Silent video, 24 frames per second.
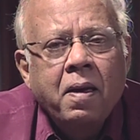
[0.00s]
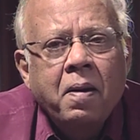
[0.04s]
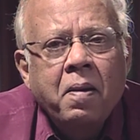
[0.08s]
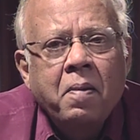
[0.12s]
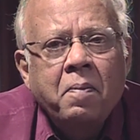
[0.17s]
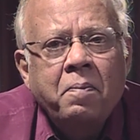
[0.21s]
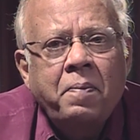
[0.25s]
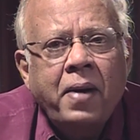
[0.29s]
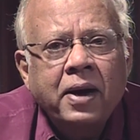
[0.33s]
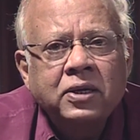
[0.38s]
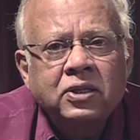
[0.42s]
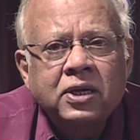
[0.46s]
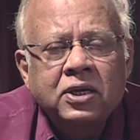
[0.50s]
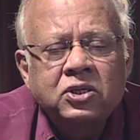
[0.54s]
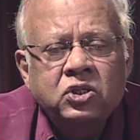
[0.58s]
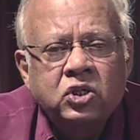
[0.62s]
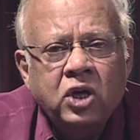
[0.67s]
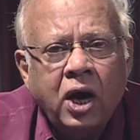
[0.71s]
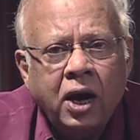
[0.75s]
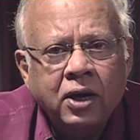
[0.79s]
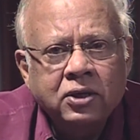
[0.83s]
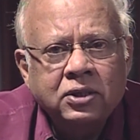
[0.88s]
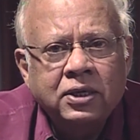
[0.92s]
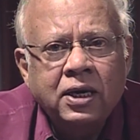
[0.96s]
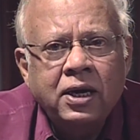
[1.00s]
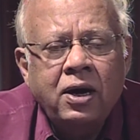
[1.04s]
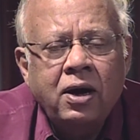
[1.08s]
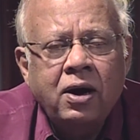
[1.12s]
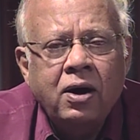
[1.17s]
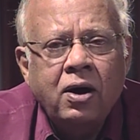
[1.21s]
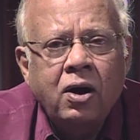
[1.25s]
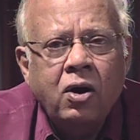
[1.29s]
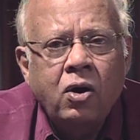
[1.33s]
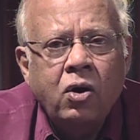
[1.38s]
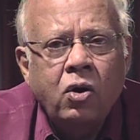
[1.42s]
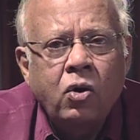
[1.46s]
But the charter
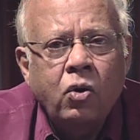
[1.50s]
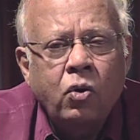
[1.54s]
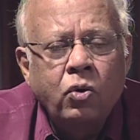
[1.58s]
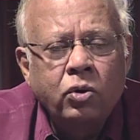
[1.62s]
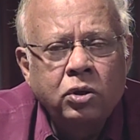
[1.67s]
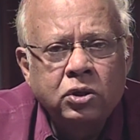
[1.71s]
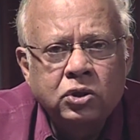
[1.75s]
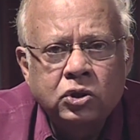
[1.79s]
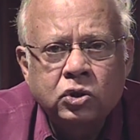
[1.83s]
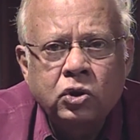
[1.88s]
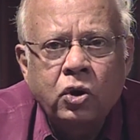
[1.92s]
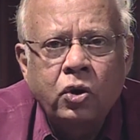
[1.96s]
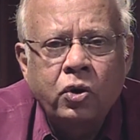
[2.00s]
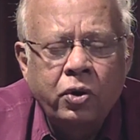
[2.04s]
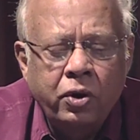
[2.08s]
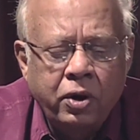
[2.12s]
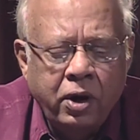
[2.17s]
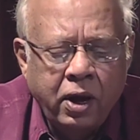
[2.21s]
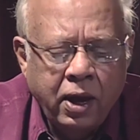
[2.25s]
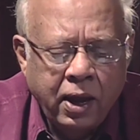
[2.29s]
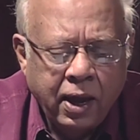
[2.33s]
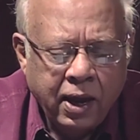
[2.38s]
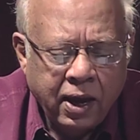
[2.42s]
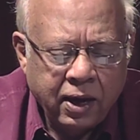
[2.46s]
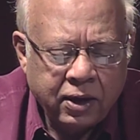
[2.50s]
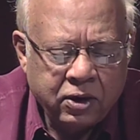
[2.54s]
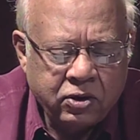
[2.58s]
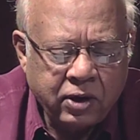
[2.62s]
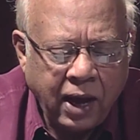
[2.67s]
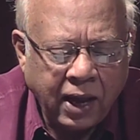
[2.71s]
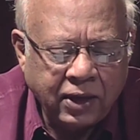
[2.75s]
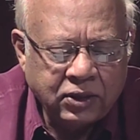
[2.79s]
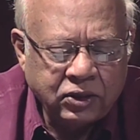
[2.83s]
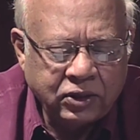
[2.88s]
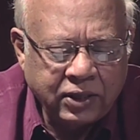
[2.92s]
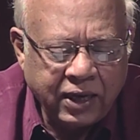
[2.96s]
also
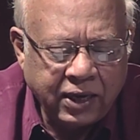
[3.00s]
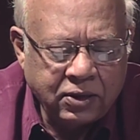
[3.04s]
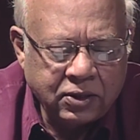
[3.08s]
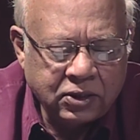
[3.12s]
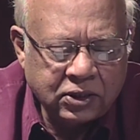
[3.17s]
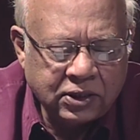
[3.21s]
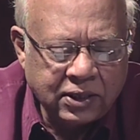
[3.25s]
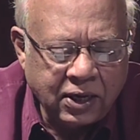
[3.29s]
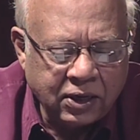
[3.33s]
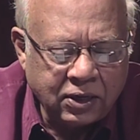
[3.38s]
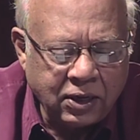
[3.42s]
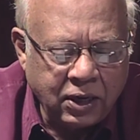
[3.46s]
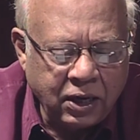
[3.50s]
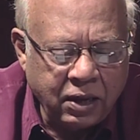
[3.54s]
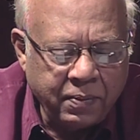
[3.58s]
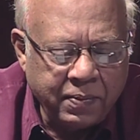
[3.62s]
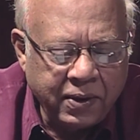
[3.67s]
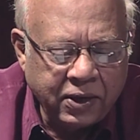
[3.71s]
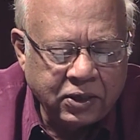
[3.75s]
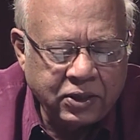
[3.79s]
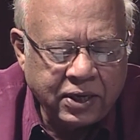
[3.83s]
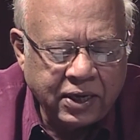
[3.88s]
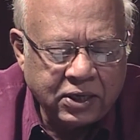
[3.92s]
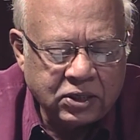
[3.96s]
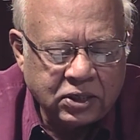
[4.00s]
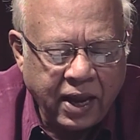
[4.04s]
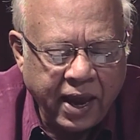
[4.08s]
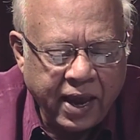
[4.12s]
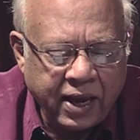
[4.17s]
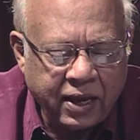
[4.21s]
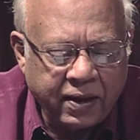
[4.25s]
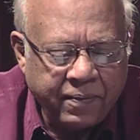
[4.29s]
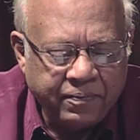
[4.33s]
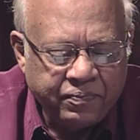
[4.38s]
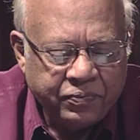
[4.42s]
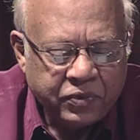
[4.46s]
granted certain liberties
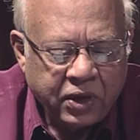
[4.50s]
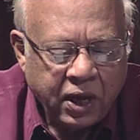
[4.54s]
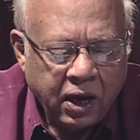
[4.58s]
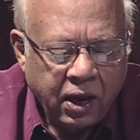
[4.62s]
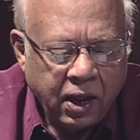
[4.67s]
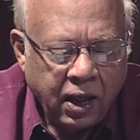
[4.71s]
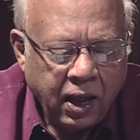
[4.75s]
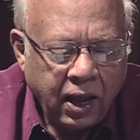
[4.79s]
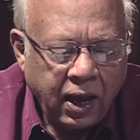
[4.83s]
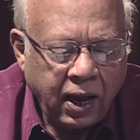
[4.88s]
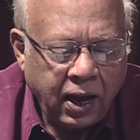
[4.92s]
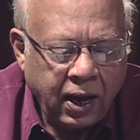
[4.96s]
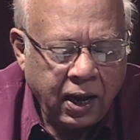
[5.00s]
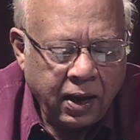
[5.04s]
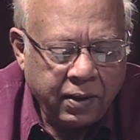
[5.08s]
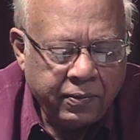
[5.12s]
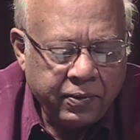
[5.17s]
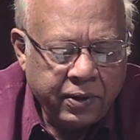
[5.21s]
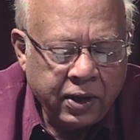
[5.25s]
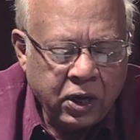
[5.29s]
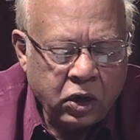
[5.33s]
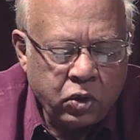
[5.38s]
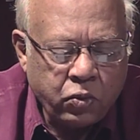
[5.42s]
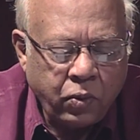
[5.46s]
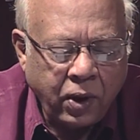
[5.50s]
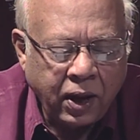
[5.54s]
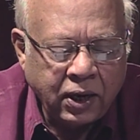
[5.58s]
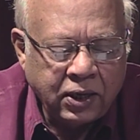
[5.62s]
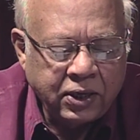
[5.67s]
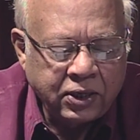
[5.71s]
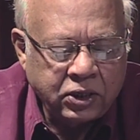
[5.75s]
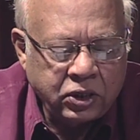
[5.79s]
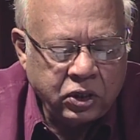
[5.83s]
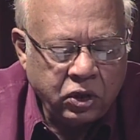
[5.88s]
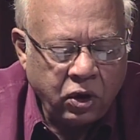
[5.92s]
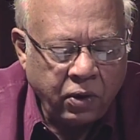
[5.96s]
like
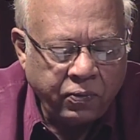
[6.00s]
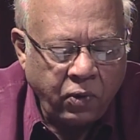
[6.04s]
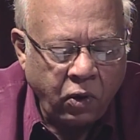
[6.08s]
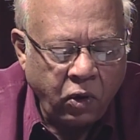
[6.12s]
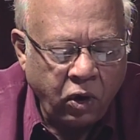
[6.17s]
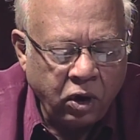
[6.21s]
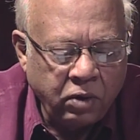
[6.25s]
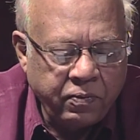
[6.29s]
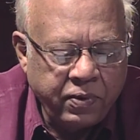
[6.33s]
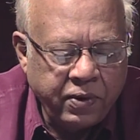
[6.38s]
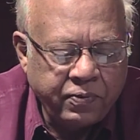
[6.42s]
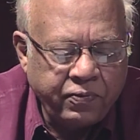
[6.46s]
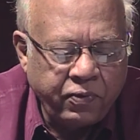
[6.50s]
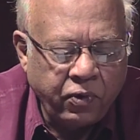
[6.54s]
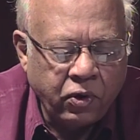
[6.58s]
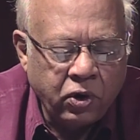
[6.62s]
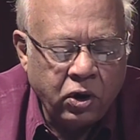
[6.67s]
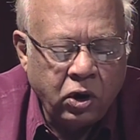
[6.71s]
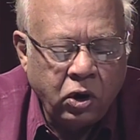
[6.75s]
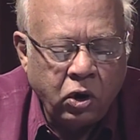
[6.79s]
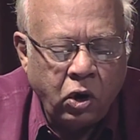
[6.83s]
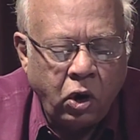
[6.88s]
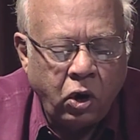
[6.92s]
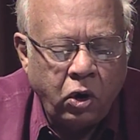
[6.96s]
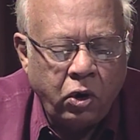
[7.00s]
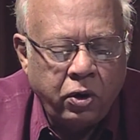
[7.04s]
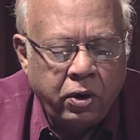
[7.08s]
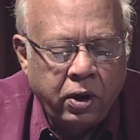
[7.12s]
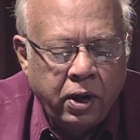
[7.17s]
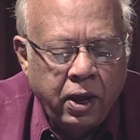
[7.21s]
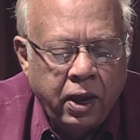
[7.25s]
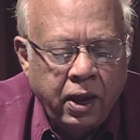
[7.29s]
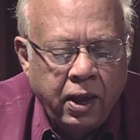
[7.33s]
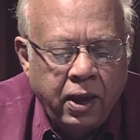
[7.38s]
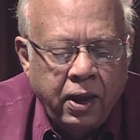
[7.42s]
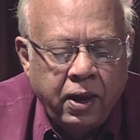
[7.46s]
equality of all before law,
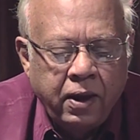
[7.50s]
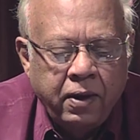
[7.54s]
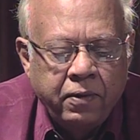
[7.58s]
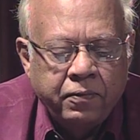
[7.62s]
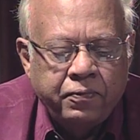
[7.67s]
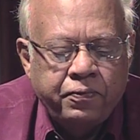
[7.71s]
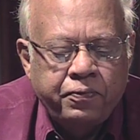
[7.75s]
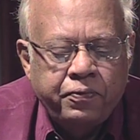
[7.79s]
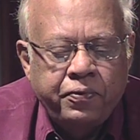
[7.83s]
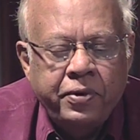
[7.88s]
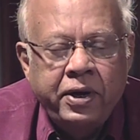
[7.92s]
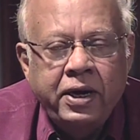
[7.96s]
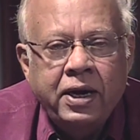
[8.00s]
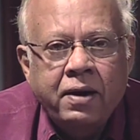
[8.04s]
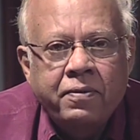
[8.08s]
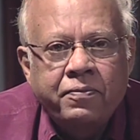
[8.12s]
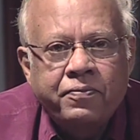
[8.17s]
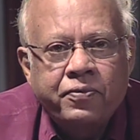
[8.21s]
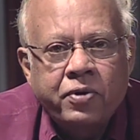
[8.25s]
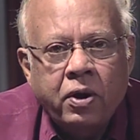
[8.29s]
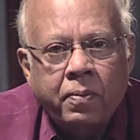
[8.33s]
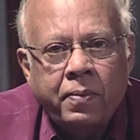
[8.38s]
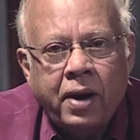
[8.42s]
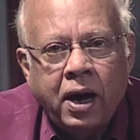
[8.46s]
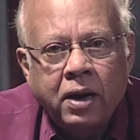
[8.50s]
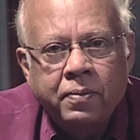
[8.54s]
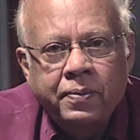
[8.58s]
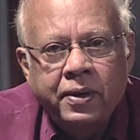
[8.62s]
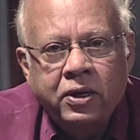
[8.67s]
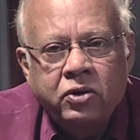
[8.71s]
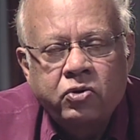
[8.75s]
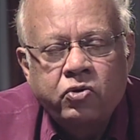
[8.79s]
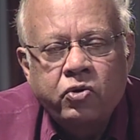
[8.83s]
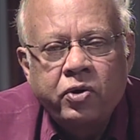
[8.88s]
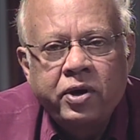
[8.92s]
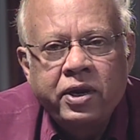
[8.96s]
freedom from
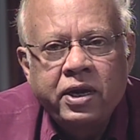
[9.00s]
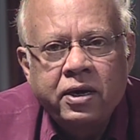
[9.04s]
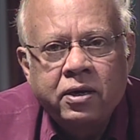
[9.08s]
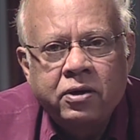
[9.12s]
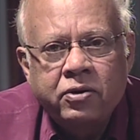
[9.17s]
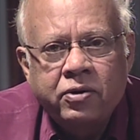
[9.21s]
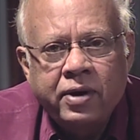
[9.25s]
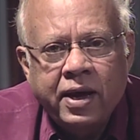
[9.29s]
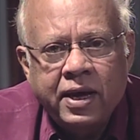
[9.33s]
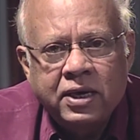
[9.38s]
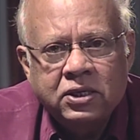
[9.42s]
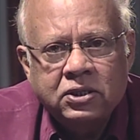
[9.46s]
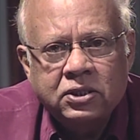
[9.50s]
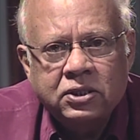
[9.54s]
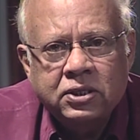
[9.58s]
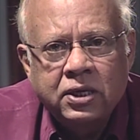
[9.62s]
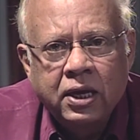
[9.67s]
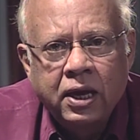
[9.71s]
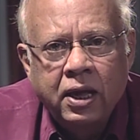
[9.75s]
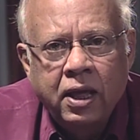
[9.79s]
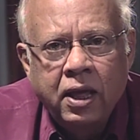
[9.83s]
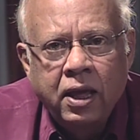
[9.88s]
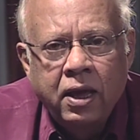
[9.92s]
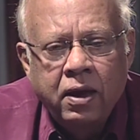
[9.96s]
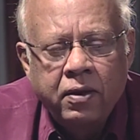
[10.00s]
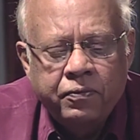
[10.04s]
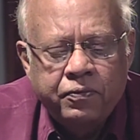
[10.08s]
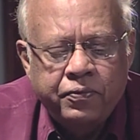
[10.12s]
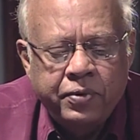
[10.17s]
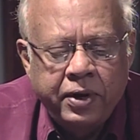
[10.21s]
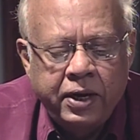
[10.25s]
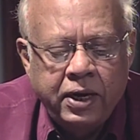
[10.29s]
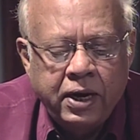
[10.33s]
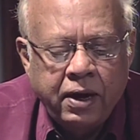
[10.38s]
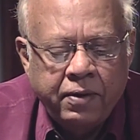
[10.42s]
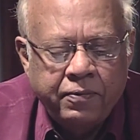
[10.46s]
arbitrary arrest,
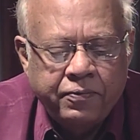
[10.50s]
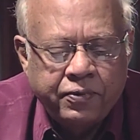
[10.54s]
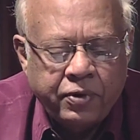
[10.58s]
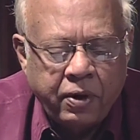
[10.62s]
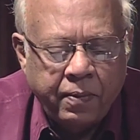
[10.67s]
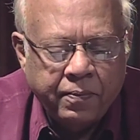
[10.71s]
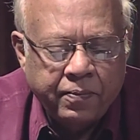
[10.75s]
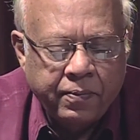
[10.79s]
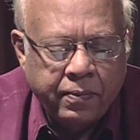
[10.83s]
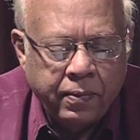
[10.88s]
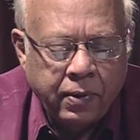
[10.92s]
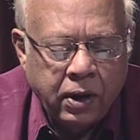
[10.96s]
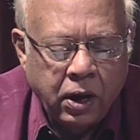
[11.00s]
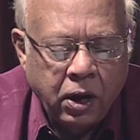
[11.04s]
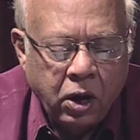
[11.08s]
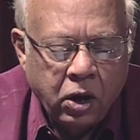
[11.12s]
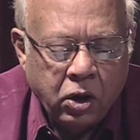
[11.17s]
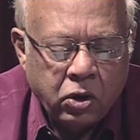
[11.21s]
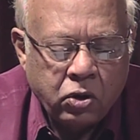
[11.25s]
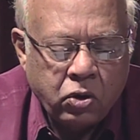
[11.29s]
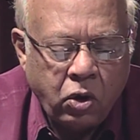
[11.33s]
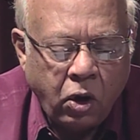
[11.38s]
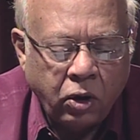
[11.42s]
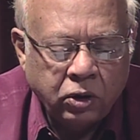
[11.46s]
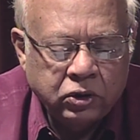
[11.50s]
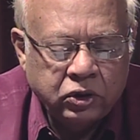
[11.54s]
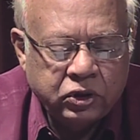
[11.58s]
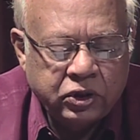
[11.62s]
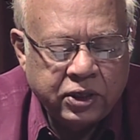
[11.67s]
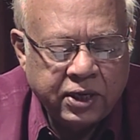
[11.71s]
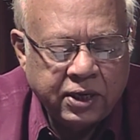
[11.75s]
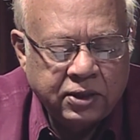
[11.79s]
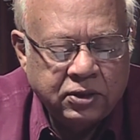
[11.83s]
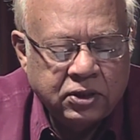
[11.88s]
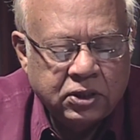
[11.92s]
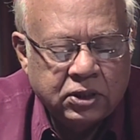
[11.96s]
freedom from
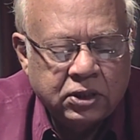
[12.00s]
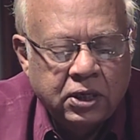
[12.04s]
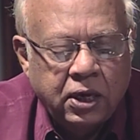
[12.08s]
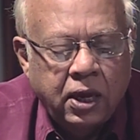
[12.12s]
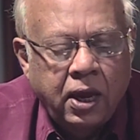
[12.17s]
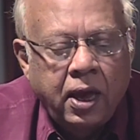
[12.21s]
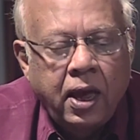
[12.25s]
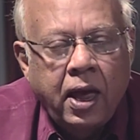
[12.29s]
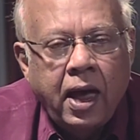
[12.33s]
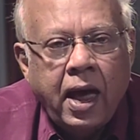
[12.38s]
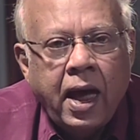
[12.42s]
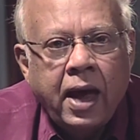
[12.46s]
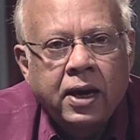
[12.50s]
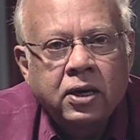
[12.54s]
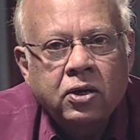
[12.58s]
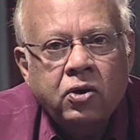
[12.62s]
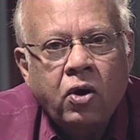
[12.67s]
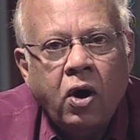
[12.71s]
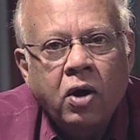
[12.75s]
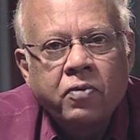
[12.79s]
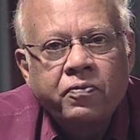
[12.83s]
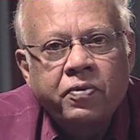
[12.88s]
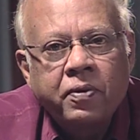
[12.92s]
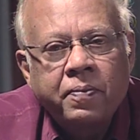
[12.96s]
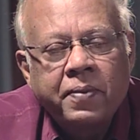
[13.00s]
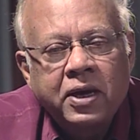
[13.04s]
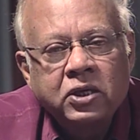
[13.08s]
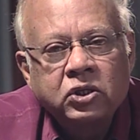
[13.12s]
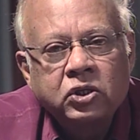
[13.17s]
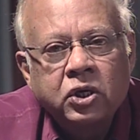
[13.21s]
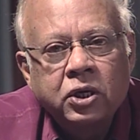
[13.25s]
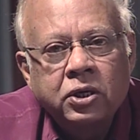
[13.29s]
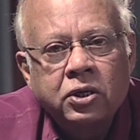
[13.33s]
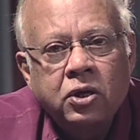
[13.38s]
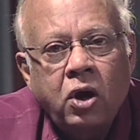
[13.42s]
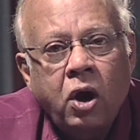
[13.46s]
conscience, and
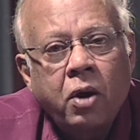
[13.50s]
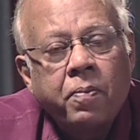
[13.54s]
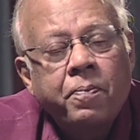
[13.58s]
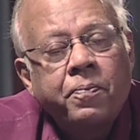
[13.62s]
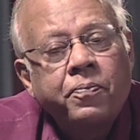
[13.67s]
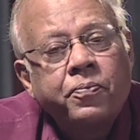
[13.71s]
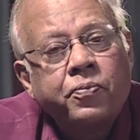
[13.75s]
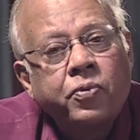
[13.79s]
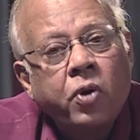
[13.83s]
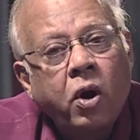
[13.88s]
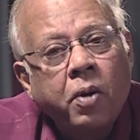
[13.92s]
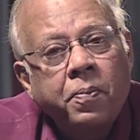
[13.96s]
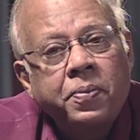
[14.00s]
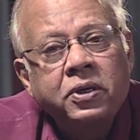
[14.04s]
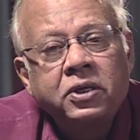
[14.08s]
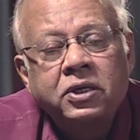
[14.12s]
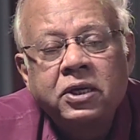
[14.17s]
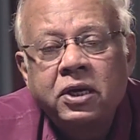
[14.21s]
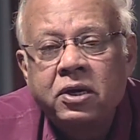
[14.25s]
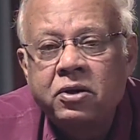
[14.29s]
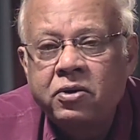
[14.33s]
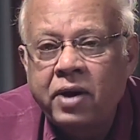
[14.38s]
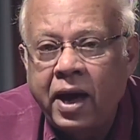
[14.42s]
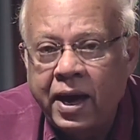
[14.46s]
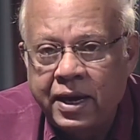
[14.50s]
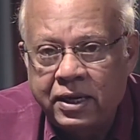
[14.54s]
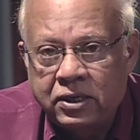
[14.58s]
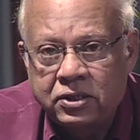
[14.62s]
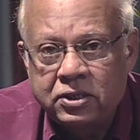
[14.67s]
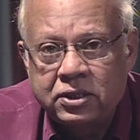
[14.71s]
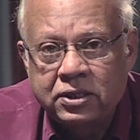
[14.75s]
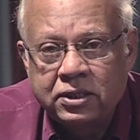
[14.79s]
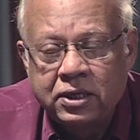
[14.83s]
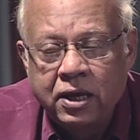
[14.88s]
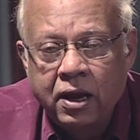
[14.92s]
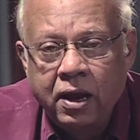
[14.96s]
confirmation of property
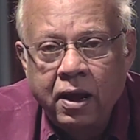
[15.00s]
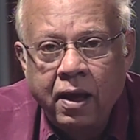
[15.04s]
rights.